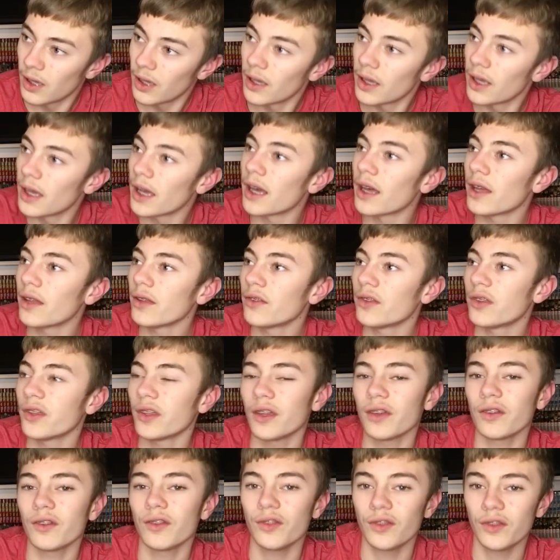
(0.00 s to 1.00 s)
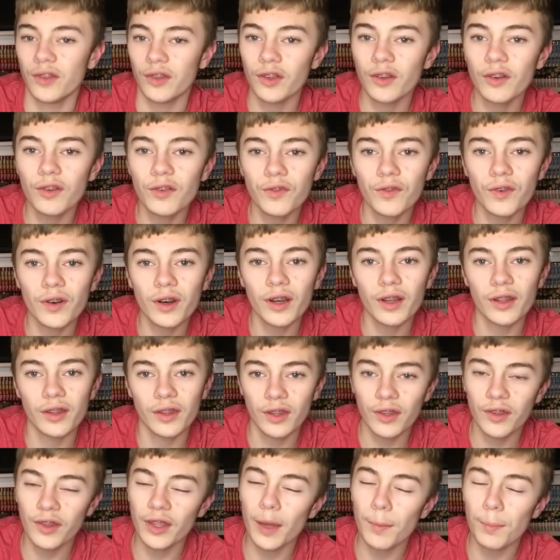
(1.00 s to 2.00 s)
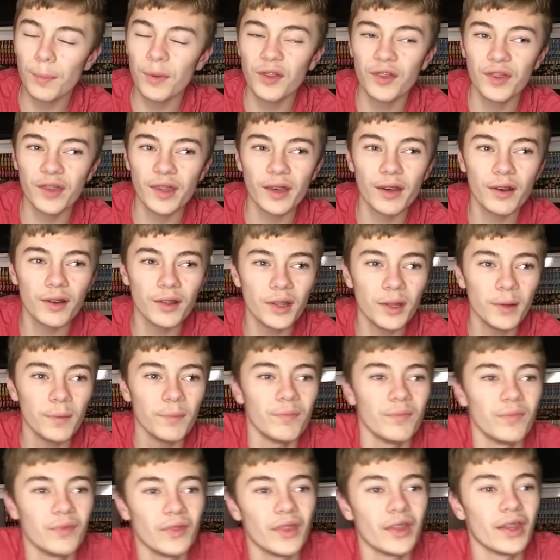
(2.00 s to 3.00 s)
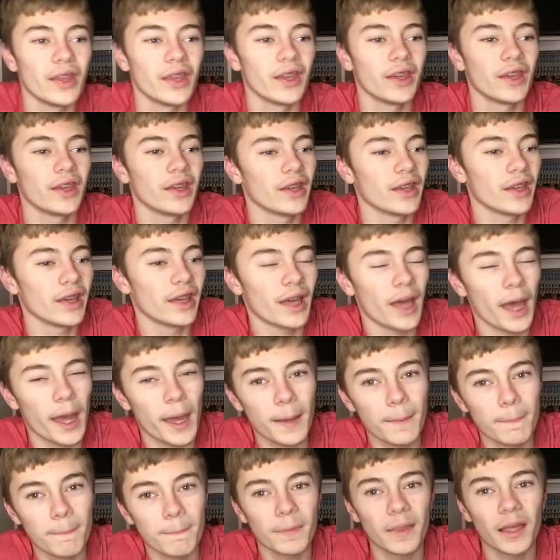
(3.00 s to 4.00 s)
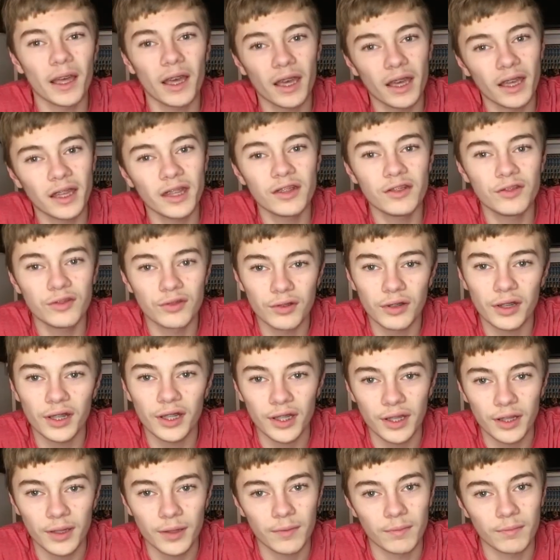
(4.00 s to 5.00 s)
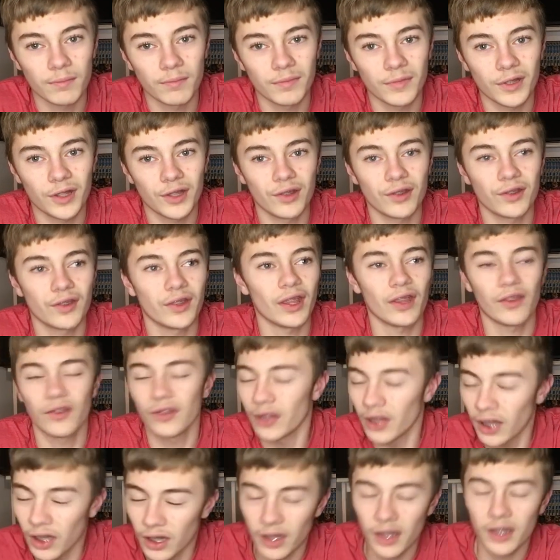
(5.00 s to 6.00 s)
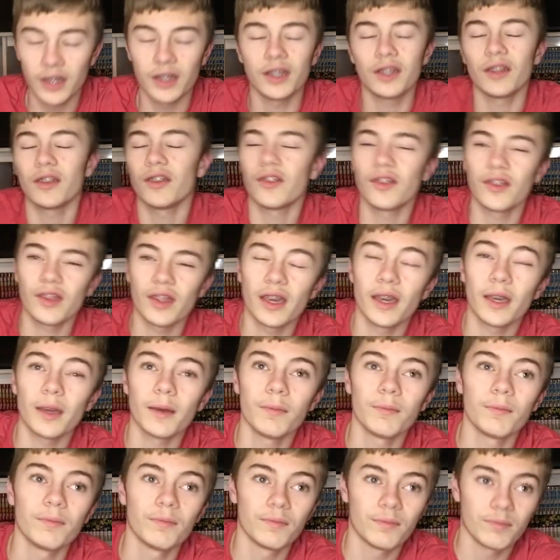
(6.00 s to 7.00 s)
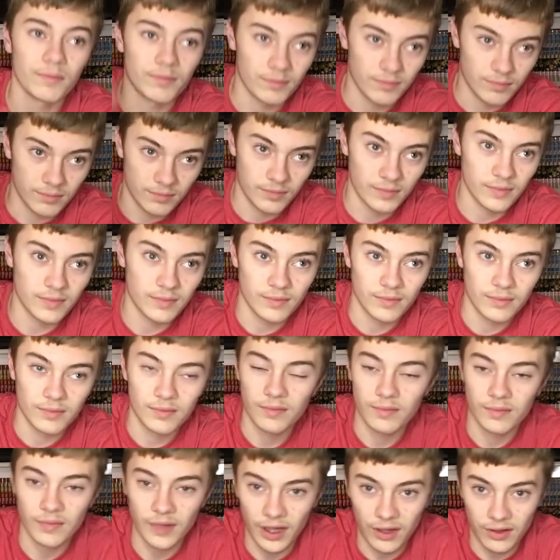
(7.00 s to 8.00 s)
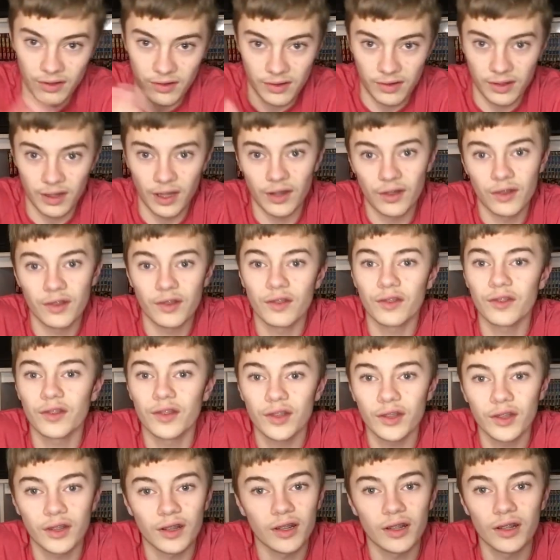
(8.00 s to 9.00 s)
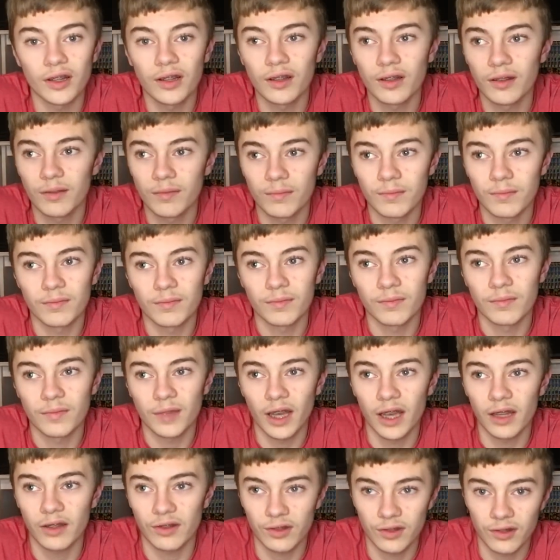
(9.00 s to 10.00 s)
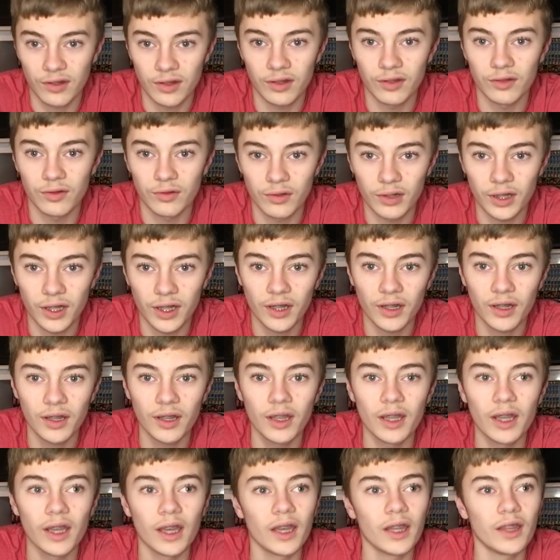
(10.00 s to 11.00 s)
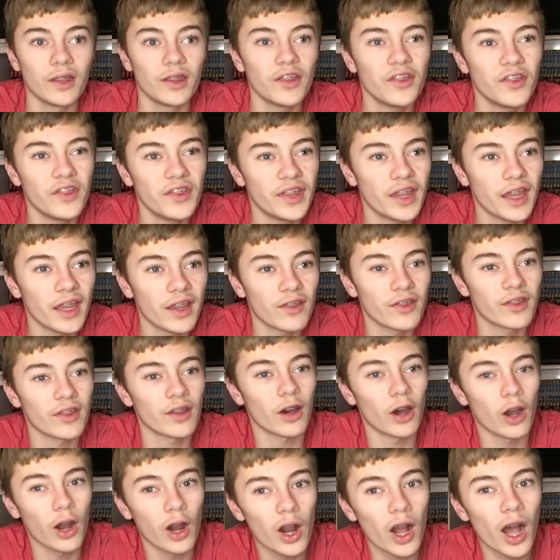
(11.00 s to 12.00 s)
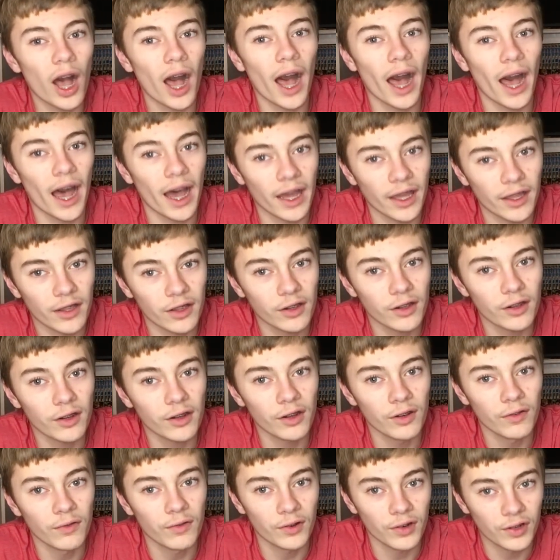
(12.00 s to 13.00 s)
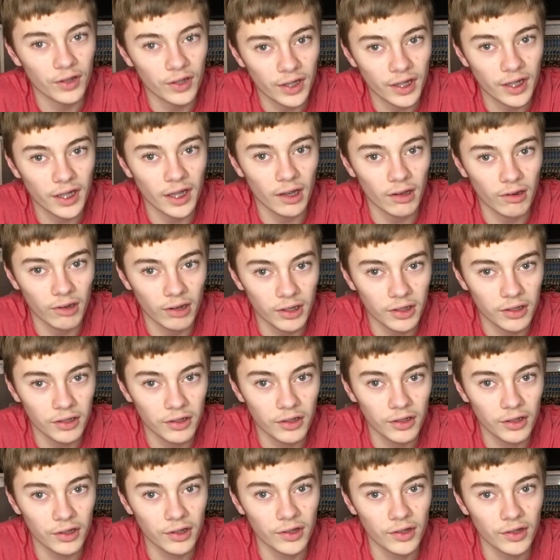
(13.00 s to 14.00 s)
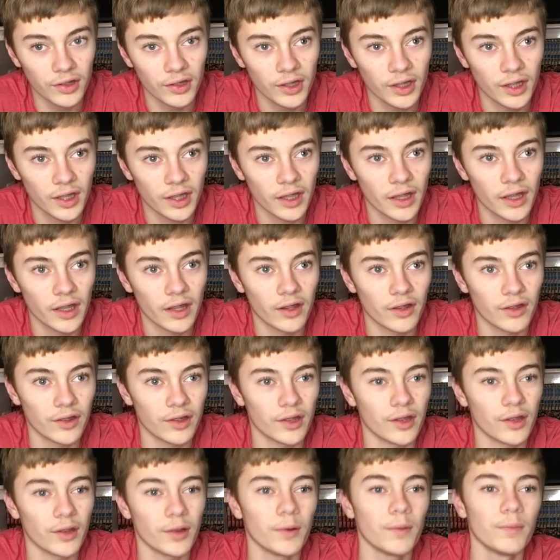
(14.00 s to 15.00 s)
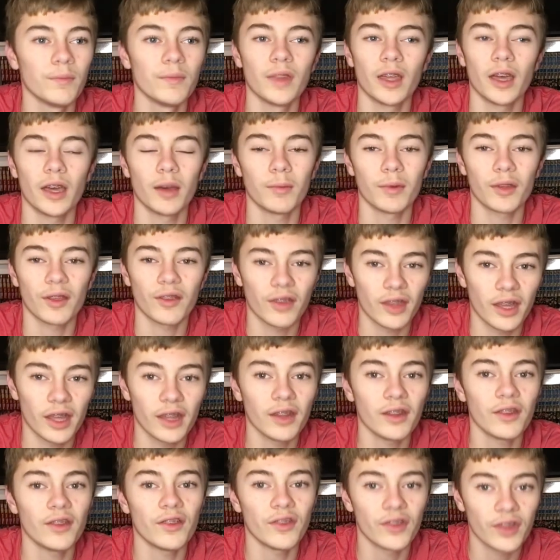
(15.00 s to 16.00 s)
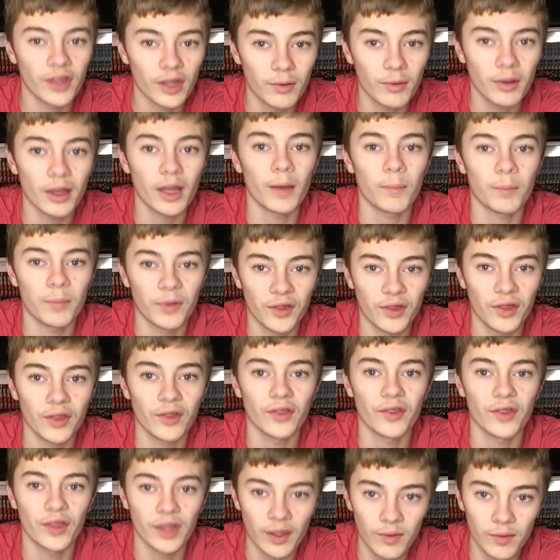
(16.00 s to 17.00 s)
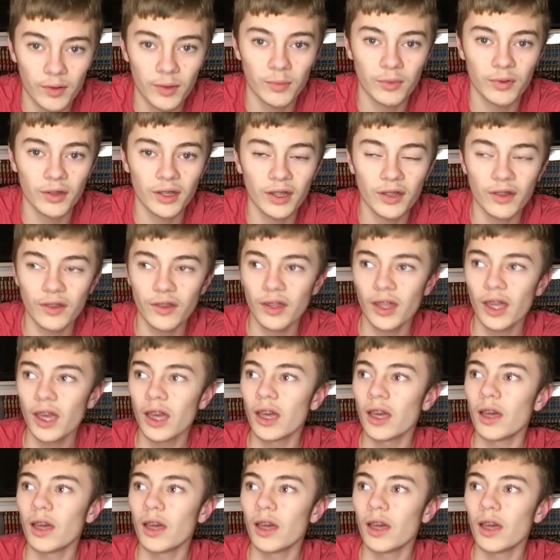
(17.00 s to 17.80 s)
Yeah. So so far this episode, I I enjoyed it. It's just that's all I need to say. That that's seriously all. I just enjoyed it. The stakes are higher for the characters, so I'm excited to see what episode seven brings.